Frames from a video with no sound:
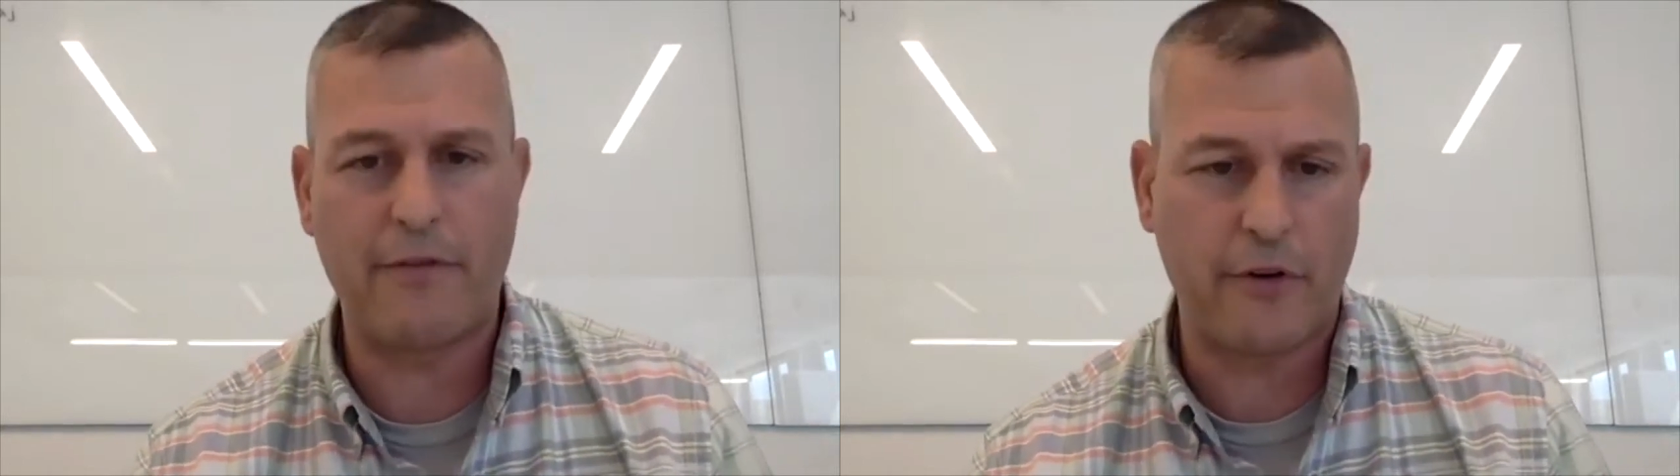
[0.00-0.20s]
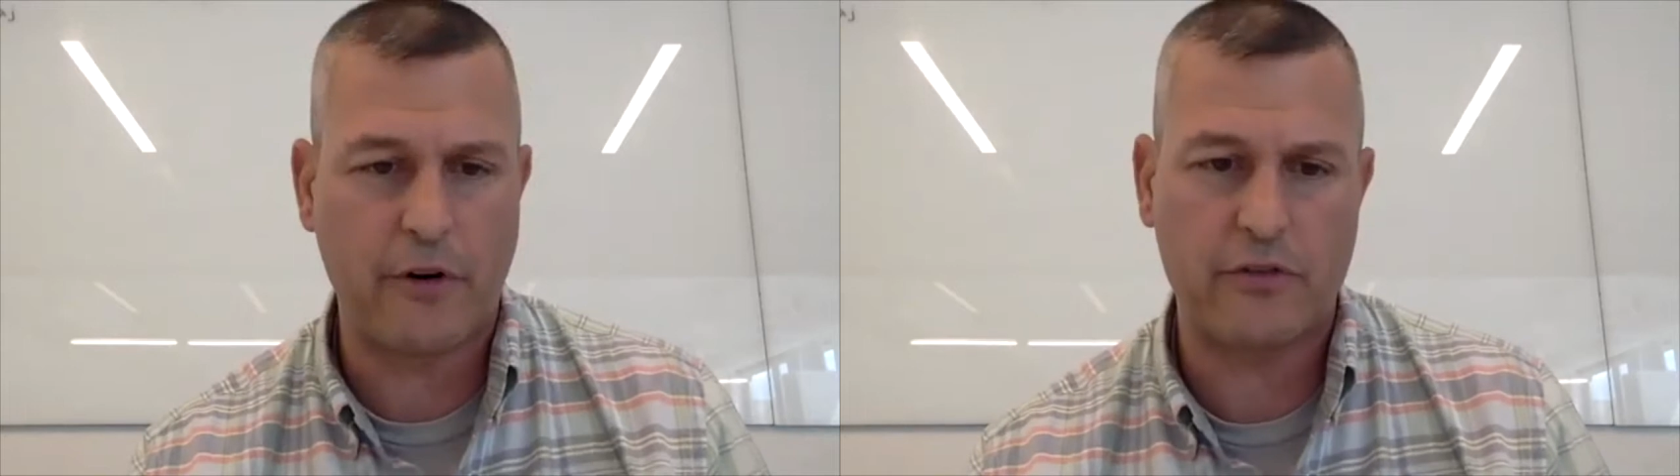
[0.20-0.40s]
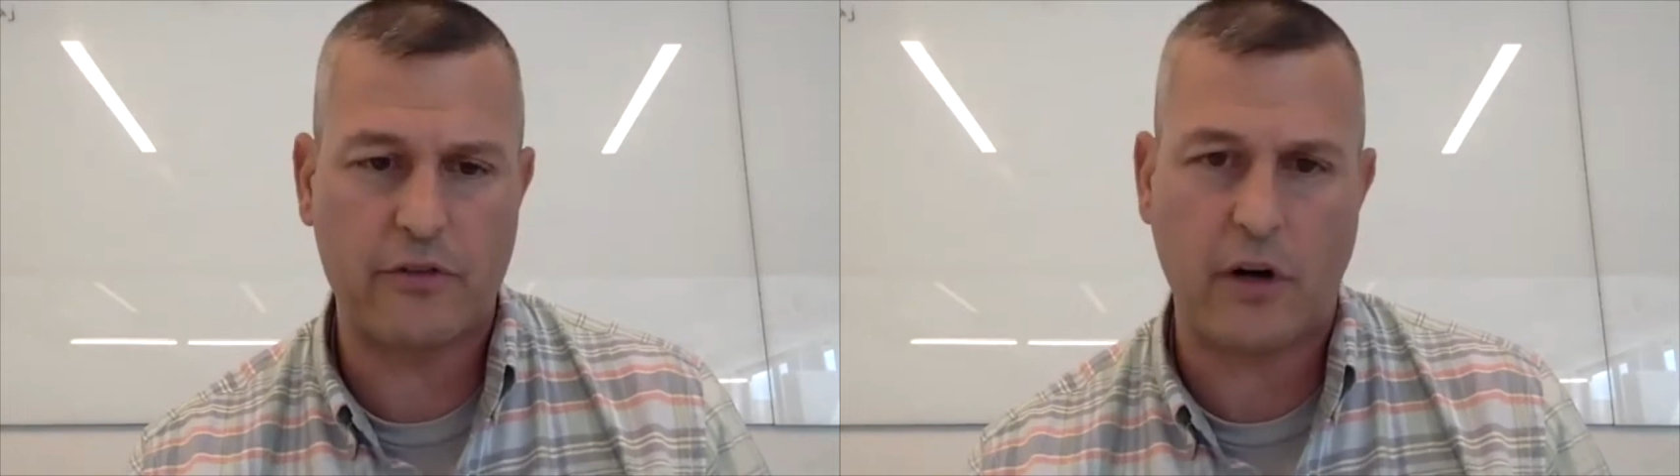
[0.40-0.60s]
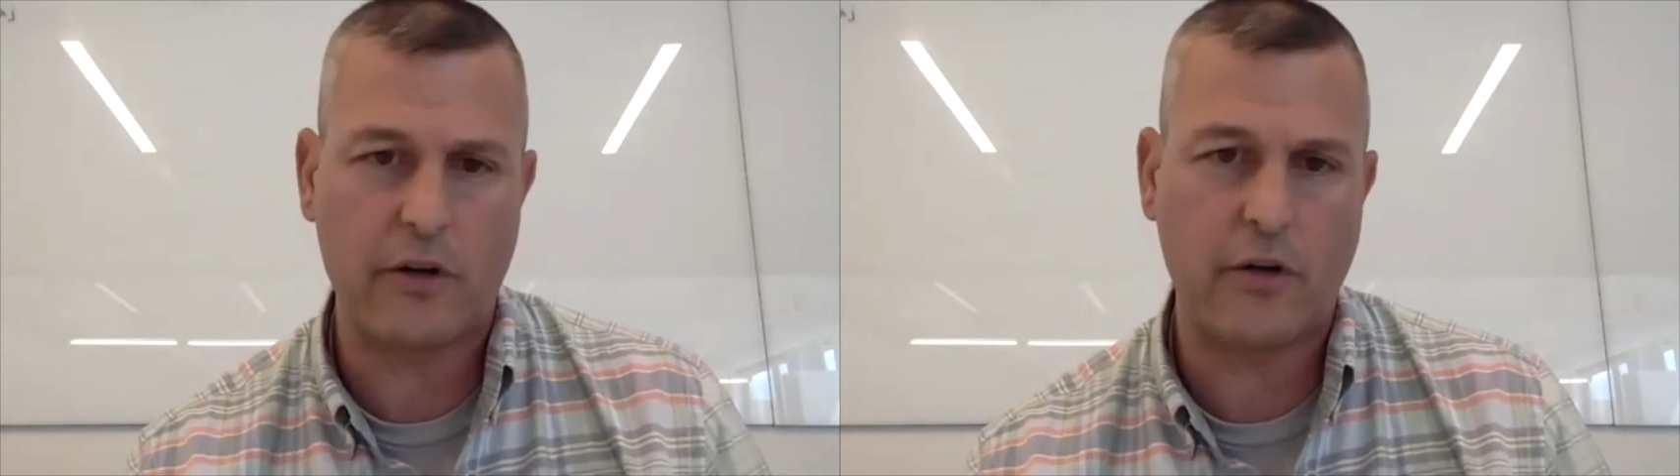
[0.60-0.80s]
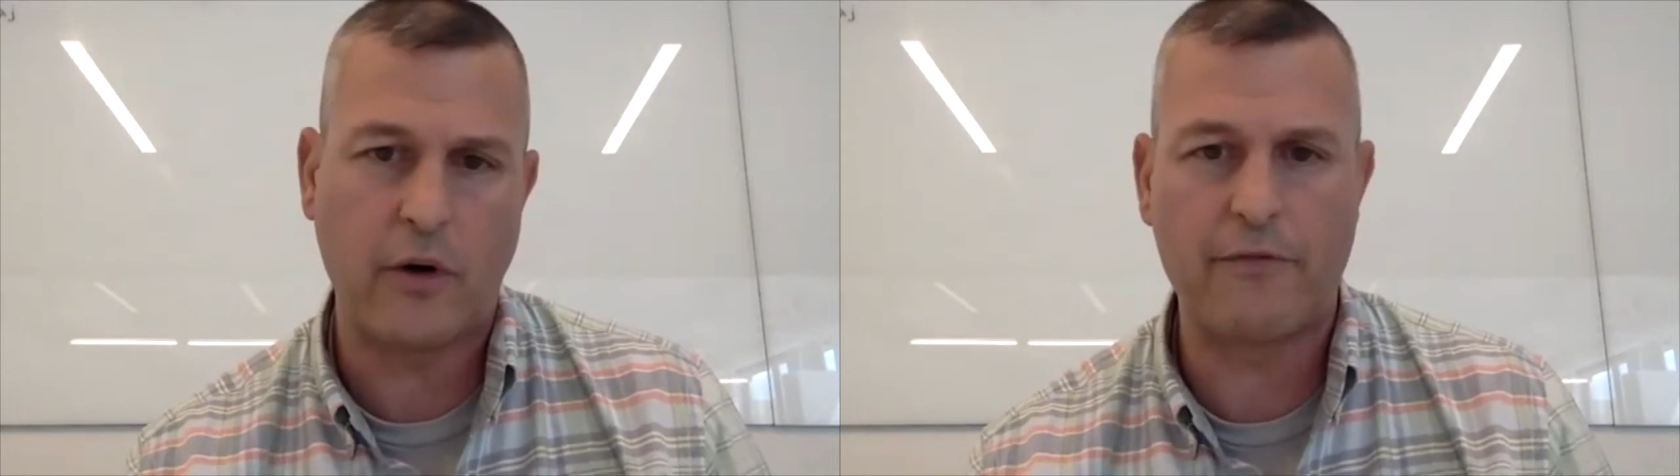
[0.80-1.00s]
first
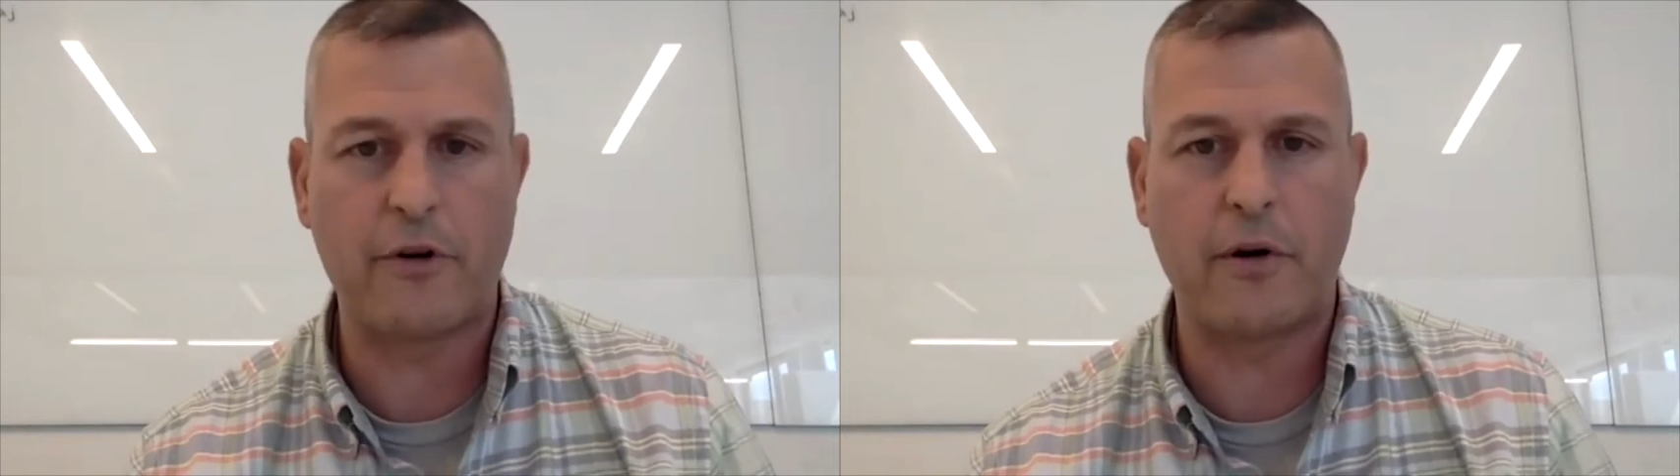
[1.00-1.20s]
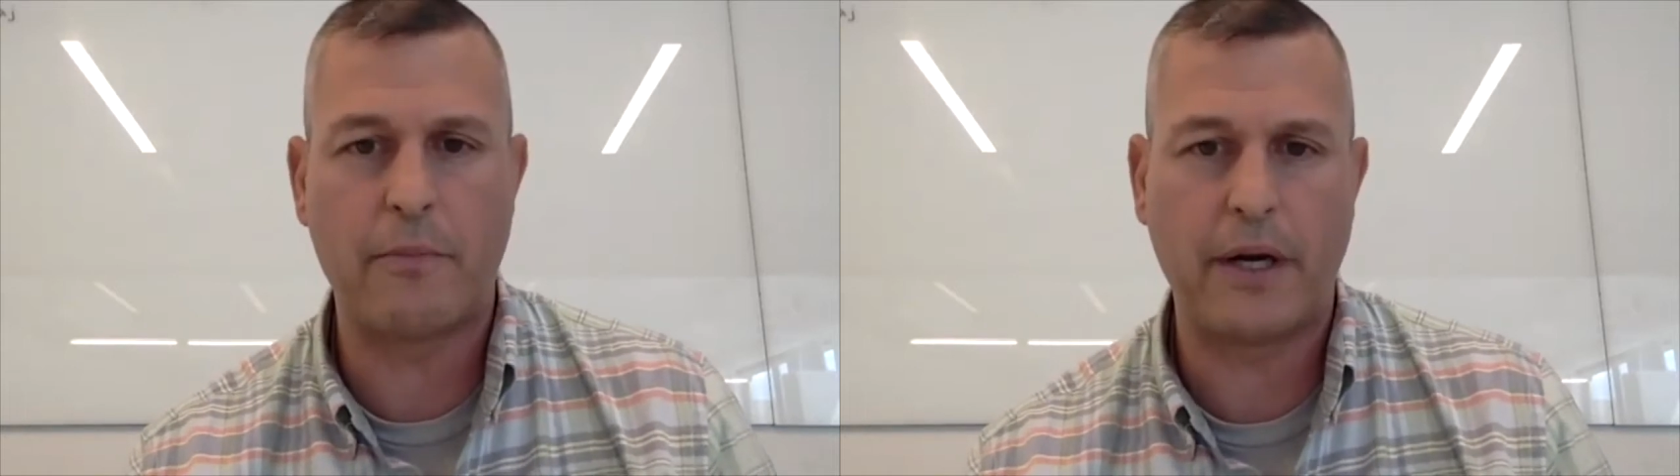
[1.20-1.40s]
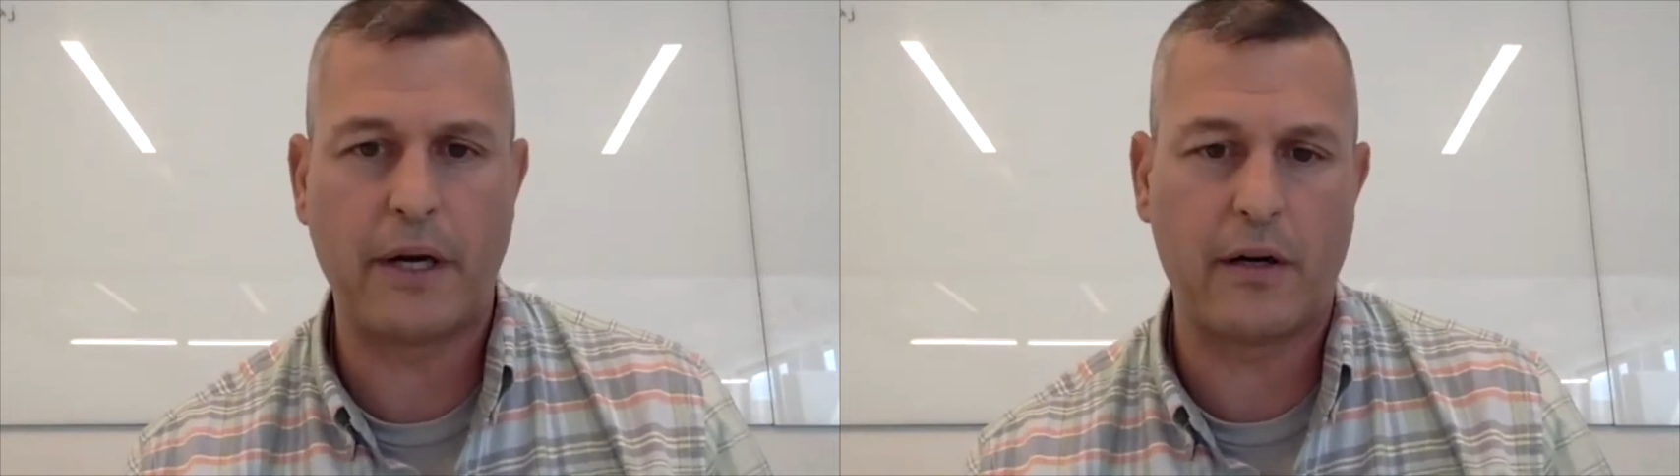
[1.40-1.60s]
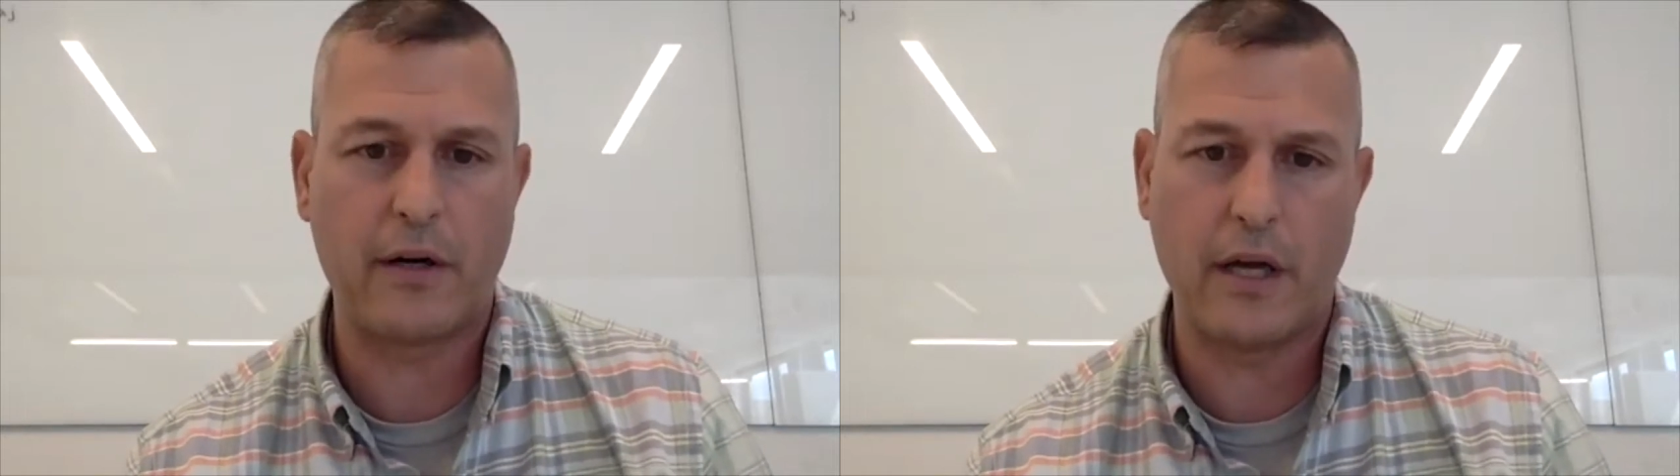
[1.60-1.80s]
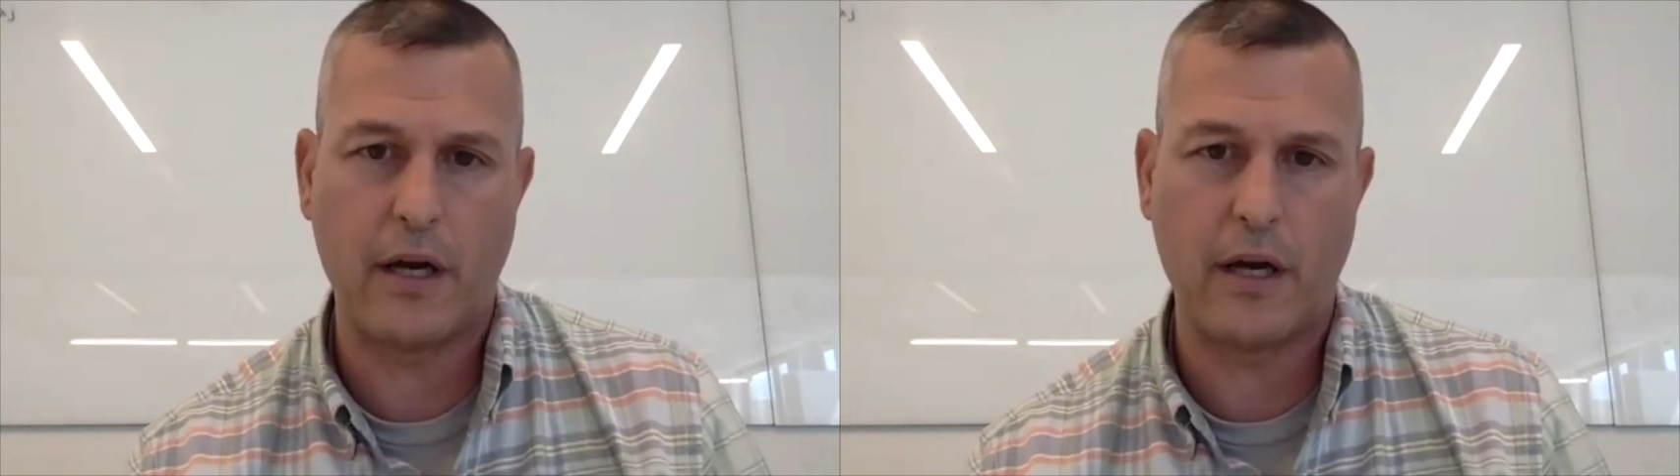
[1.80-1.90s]
article ever appear